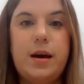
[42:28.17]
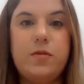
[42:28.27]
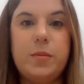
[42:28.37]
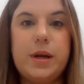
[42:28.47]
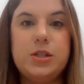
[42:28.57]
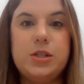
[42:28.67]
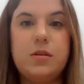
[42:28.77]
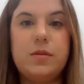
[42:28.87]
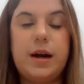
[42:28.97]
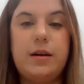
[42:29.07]

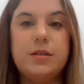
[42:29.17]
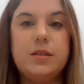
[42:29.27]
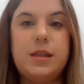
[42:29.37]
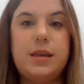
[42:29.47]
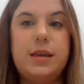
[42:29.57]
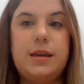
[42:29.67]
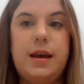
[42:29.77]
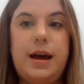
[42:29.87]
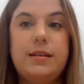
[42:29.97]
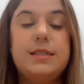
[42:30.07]
information around
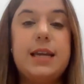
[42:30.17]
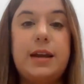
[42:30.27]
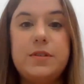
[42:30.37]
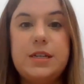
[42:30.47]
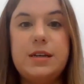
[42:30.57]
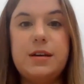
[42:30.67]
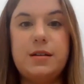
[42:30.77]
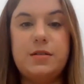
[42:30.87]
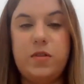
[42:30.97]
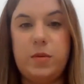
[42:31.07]
the safety
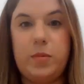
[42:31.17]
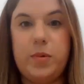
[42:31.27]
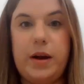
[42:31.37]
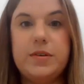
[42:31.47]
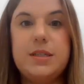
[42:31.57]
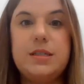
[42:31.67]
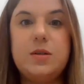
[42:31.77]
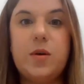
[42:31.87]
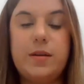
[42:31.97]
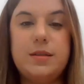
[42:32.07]
and from a privacy
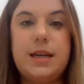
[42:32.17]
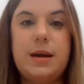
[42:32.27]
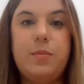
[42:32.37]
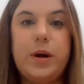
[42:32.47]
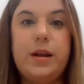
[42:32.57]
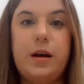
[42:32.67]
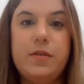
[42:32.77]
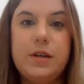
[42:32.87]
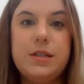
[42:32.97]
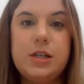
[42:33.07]
standpoint
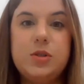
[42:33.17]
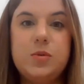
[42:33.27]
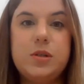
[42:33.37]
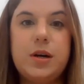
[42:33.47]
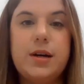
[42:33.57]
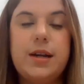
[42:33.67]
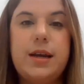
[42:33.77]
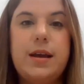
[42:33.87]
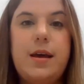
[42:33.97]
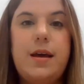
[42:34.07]
of contextual
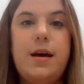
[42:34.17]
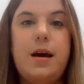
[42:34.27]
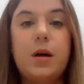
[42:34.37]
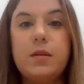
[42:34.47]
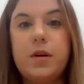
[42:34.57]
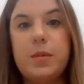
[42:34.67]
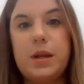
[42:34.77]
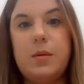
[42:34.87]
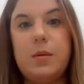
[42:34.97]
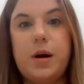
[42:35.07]
targeting. And a lot of our
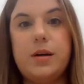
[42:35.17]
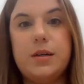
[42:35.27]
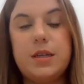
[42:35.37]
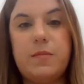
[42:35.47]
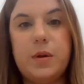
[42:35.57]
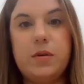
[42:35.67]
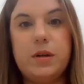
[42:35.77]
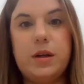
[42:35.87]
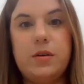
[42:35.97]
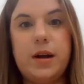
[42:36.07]
media partners have been
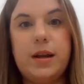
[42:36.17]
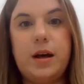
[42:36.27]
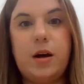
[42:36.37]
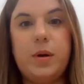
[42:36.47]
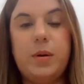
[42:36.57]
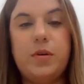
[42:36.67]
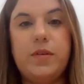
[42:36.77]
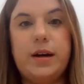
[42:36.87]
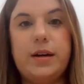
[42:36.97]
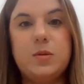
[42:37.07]
really great at helping
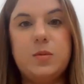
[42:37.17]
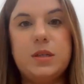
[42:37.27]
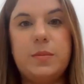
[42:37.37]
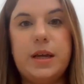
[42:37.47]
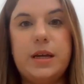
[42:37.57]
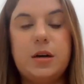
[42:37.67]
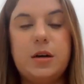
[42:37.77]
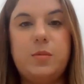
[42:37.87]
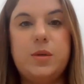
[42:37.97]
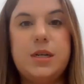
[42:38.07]
provide us with some of that
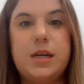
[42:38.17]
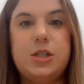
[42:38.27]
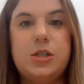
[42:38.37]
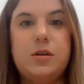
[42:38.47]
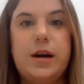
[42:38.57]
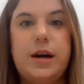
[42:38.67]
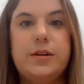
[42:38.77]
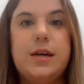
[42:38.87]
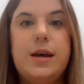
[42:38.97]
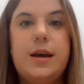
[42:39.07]
documentation
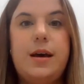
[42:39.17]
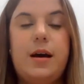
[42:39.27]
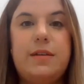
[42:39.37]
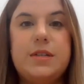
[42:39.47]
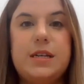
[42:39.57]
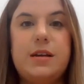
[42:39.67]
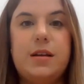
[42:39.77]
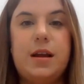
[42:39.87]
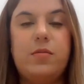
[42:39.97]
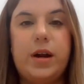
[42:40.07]
around the safety
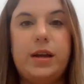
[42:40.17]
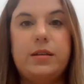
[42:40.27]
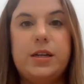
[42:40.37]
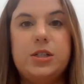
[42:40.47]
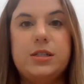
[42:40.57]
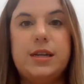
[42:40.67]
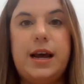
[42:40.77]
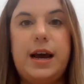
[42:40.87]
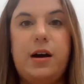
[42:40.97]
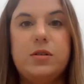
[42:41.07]
and regulations,
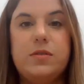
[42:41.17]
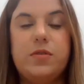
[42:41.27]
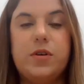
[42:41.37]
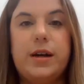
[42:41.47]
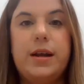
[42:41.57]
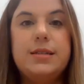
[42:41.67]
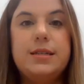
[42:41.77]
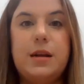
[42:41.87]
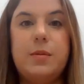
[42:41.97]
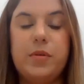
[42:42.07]
and how different
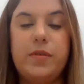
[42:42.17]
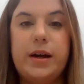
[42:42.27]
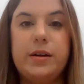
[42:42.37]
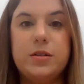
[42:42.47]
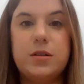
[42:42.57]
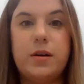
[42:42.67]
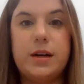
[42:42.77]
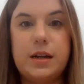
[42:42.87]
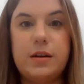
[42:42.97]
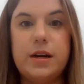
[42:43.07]
data providers are
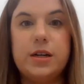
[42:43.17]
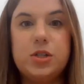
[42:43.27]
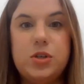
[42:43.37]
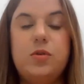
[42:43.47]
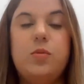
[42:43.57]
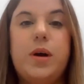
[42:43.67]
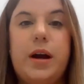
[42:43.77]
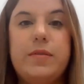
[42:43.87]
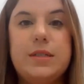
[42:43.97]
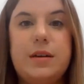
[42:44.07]
adhering to
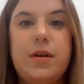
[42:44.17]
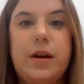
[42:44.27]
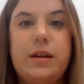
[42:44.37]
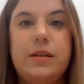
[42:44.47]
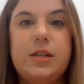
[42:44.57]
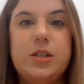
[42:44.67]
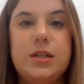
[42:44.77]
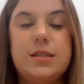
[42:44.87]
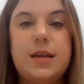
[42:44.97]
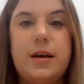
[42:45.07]
privacy
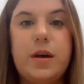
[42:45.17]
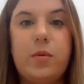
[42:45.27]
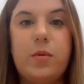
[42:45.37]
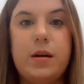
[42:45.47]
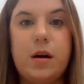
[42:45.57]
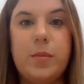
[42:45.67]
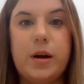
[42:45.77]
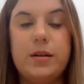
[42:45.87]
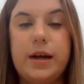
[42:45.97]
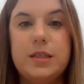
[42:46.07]
regulations, so that we can arm
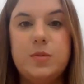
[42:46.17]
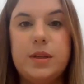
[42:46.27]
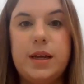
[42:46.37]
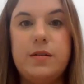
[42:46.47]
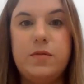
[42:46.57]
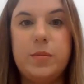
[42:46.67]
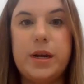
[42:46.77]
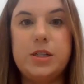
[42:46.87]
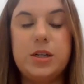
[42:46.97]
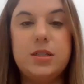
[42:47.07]
our clients with that
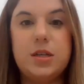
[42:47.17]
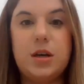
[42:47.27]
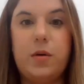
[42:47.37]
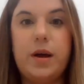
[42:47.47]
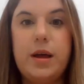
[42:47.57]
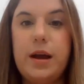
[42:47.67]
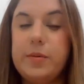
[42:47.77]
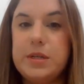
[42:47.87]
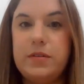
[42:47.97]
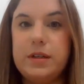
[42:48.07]
information. So
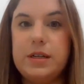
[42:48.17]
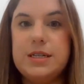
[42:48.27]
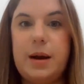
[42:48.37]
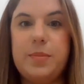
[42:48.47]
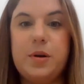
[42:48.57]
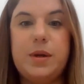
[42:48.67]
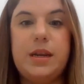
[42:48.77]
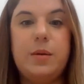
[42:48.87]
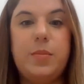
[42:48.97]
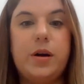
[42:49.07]
I would definitely tap your
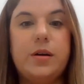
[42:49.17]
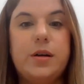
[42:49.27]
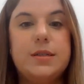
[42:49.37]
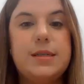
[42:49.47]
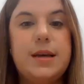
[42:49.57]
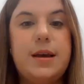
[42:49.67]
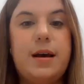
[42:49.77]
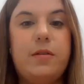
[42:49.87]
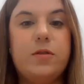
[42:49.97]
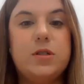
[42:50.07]
media partners
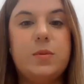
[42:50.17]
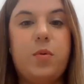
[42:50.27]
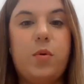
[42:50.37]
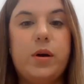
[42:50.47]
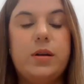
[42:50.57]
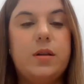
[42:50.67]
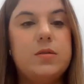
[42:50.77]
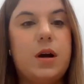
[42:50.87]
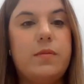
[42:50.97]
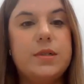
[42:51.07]
for support in
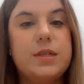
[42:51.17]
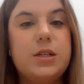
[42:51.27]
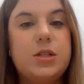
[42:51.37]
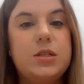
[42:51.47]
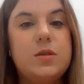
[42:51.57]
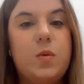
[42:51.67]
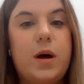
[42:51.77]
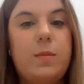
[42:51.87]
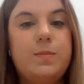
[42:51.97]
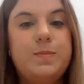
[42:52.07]
those conversations as
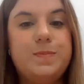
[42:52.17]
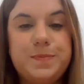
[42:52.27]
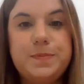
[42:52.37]
well.